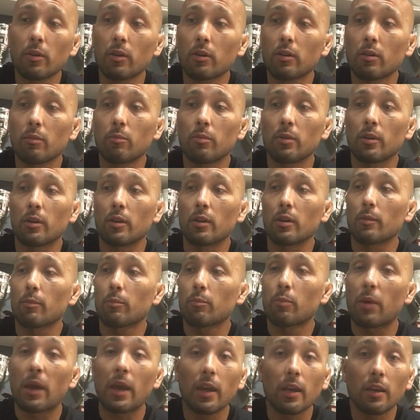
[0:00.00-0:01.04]
it could be
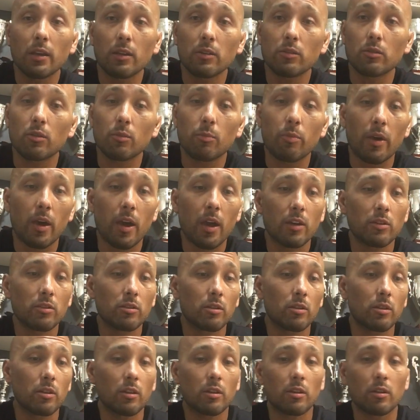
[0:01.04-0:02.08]
painting's your
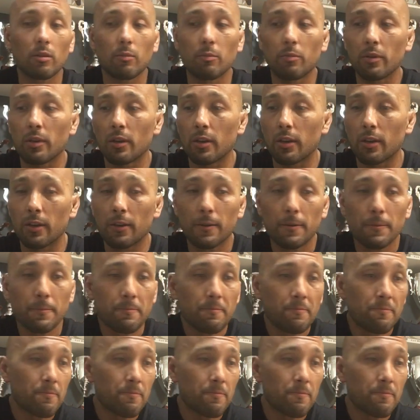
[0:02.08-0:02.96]
passion, it could be,